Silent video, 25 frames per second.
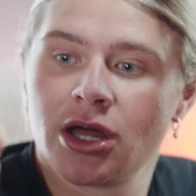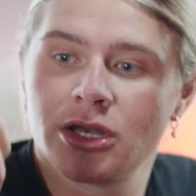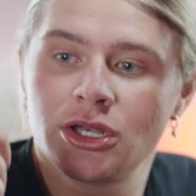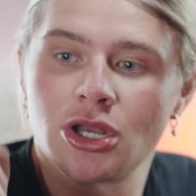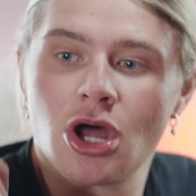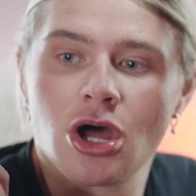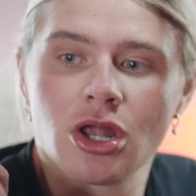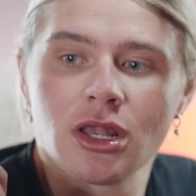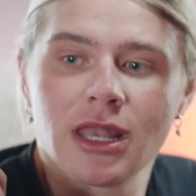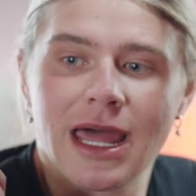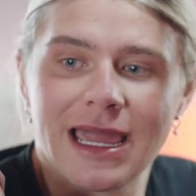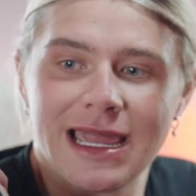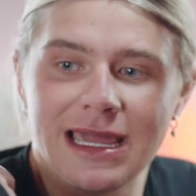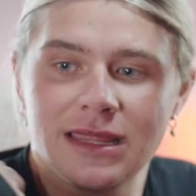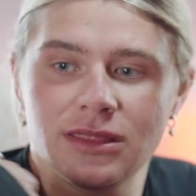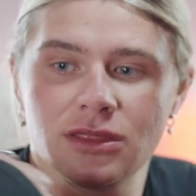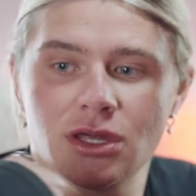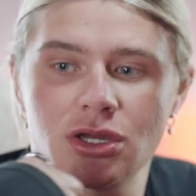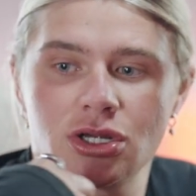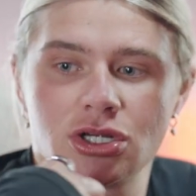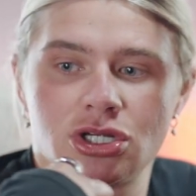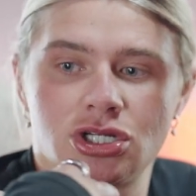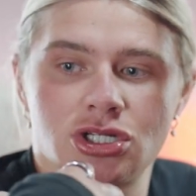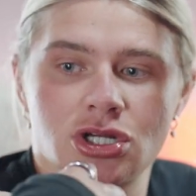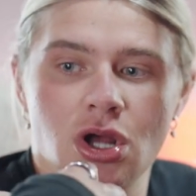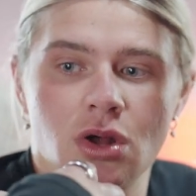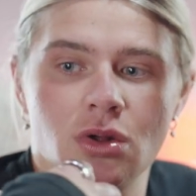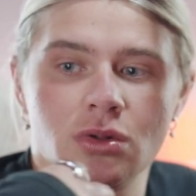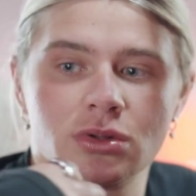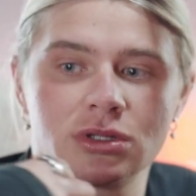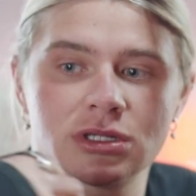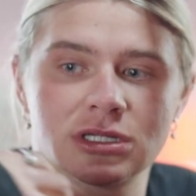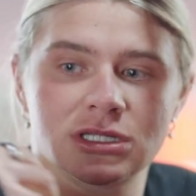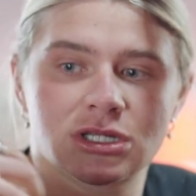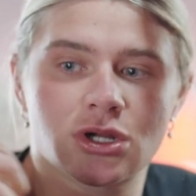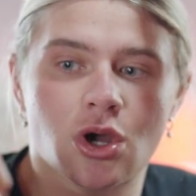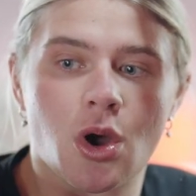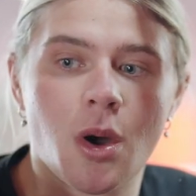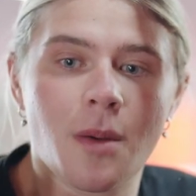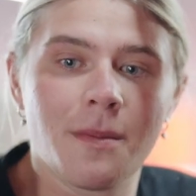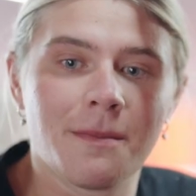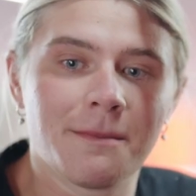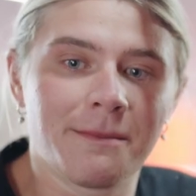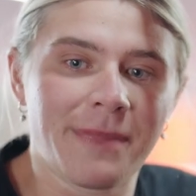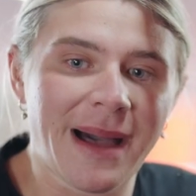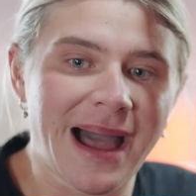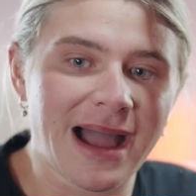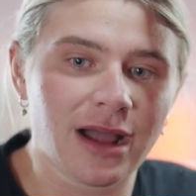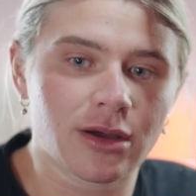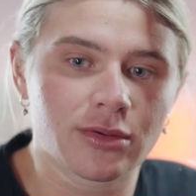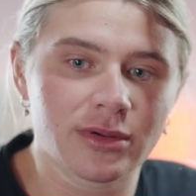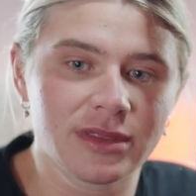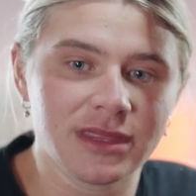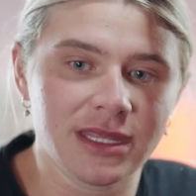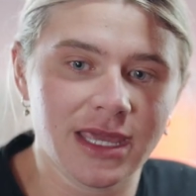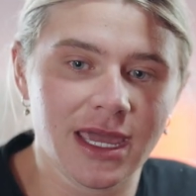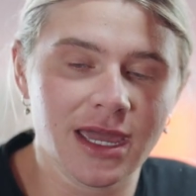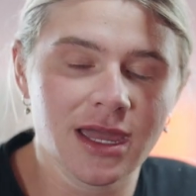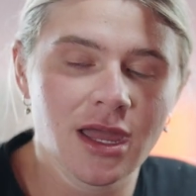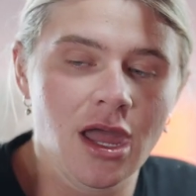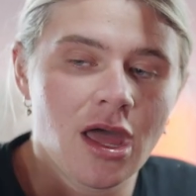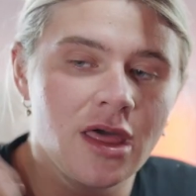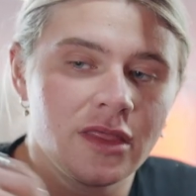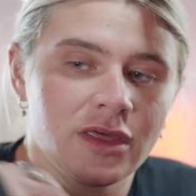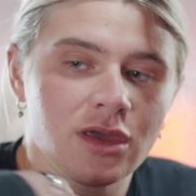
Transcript: not letting those shoulders come back with you.